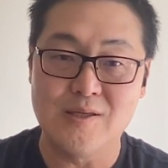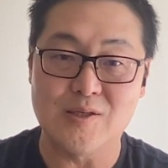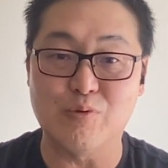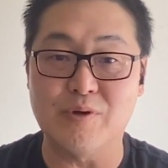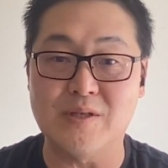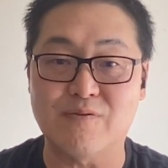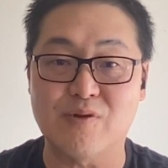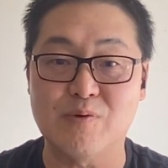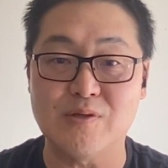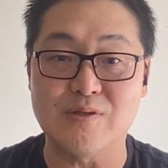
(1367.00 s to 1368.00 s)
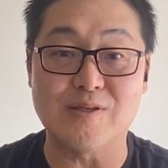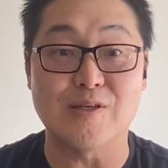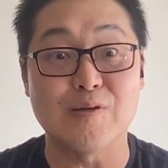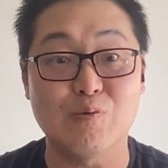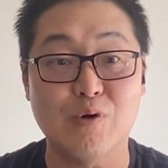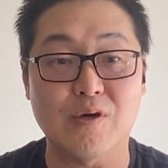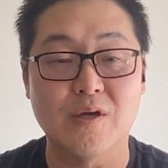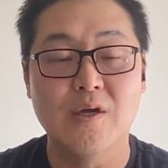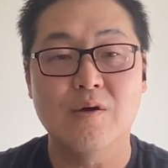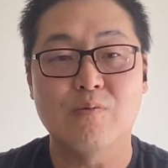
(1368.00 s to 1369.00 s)
deploy this for the business? It didn't work.
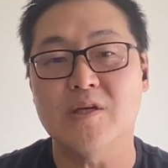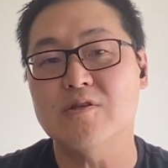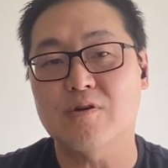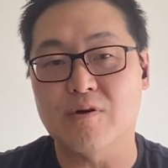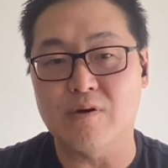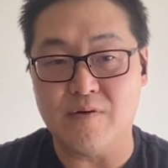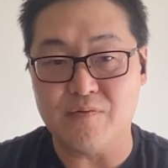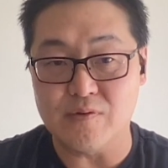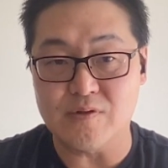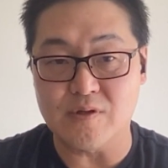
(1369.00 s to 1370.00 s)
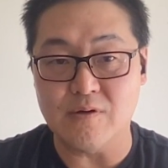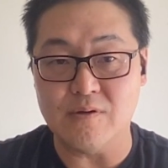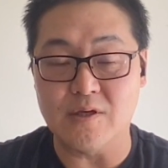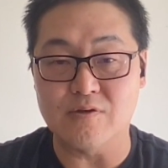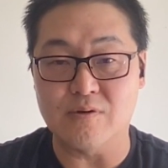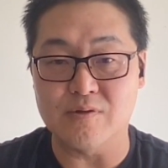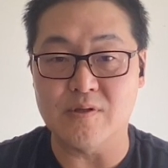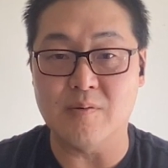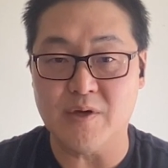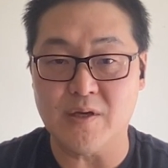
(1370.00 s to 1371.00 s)
Well, let's turn off those security controls so
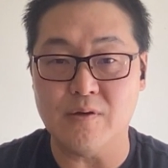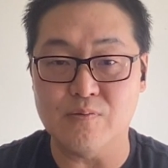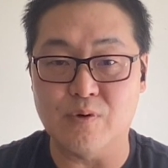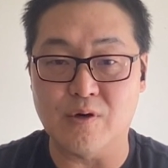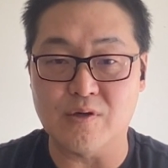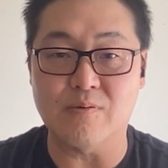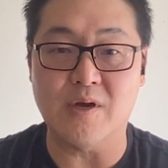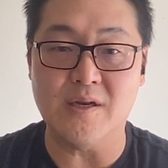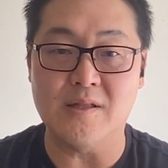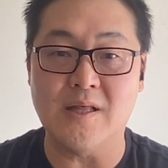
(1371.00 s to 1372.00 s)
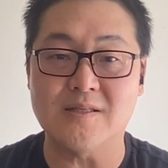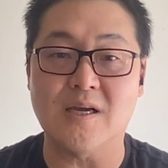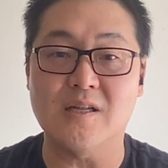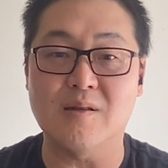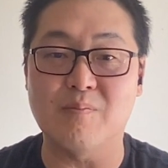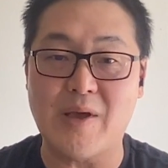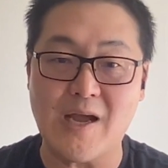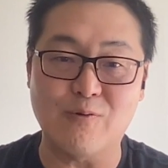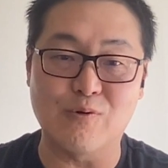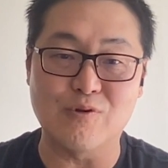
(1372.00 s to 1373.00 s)
that my code works, right? And that's kind of the
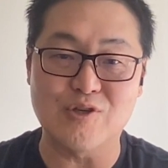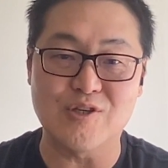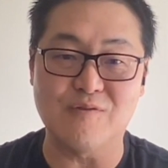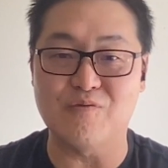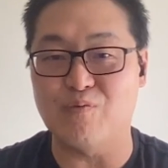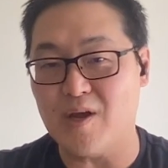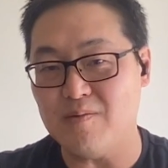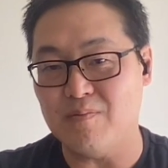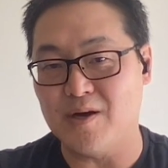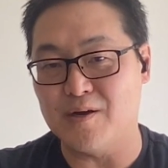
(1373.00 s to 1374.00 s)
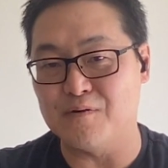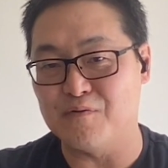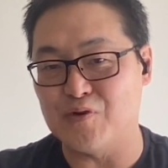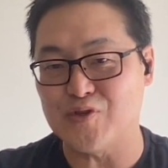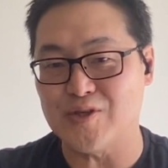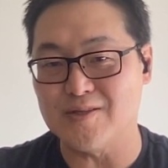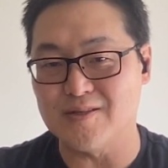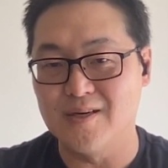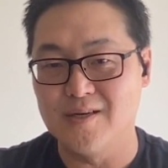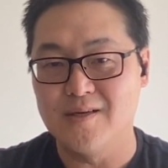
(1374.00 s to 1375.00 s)
backwards shift right model
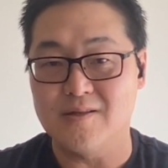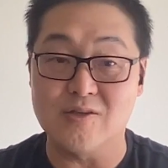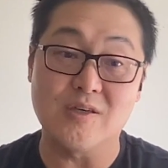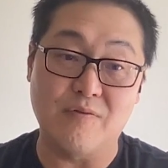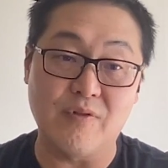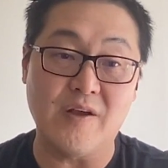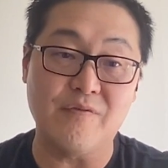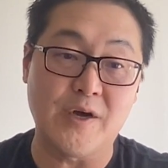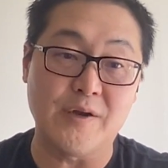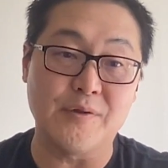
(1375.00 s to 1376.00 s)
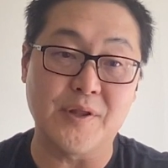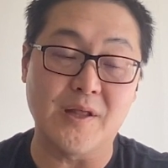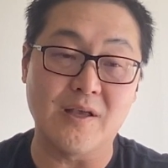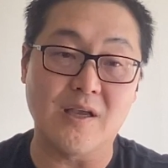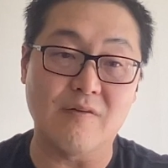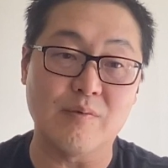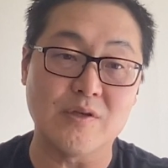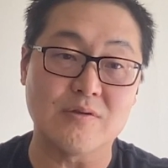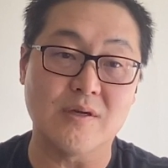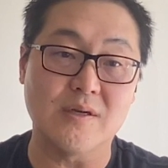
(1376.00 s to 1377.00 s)
versus the shift left model that I think
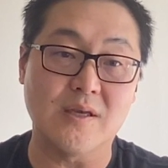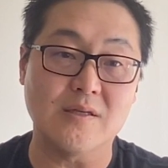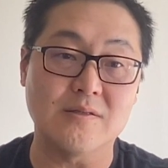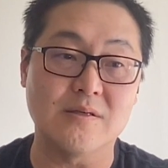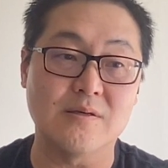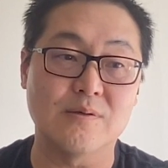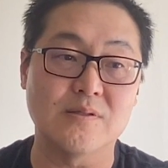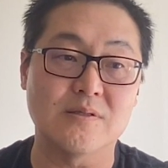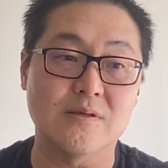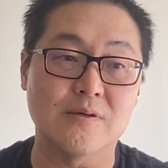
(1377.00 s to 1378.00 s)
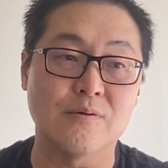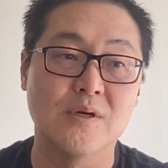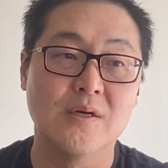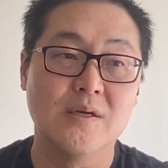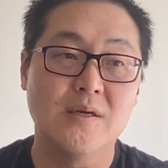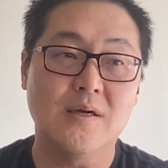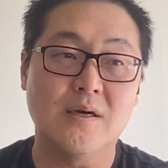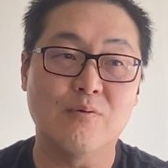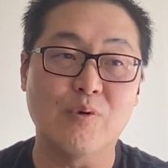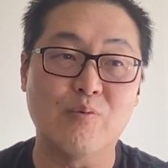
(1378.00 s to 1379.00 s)
everybody's trying to get to. And so
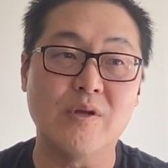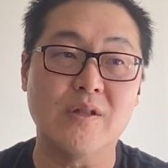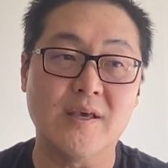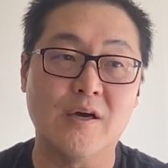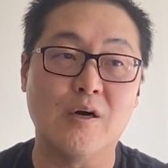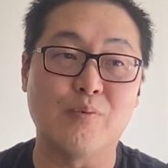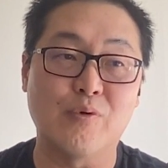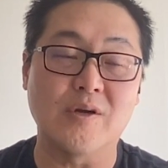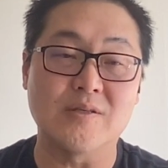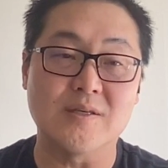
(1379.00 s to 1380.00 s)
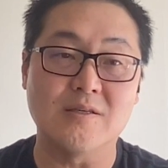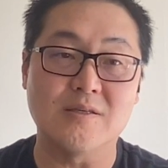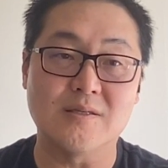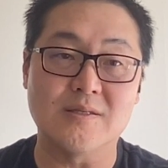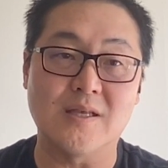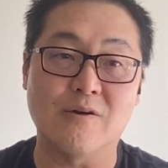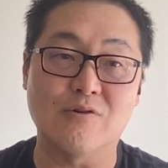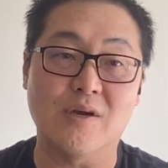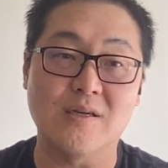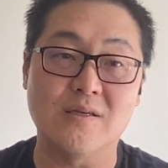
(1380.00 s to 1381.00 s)
we really help organizations that are
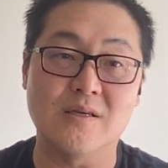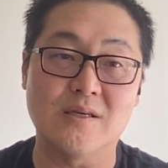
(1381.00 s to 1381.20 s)
trying to